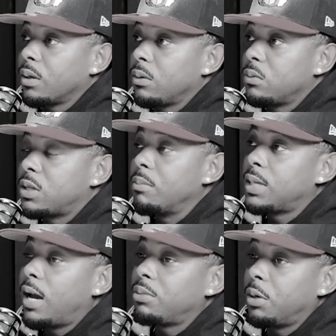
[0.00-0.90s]

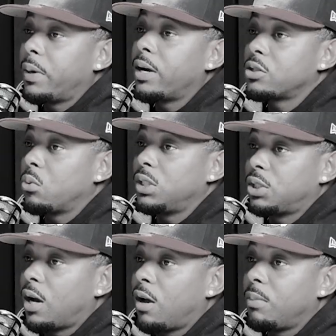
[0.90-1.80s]
sometimes your parents' only
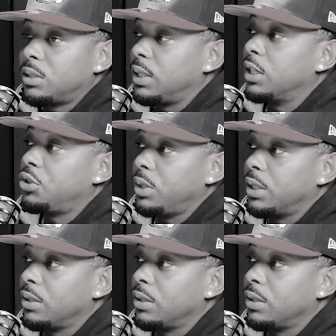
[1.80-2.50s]
job is to get you here.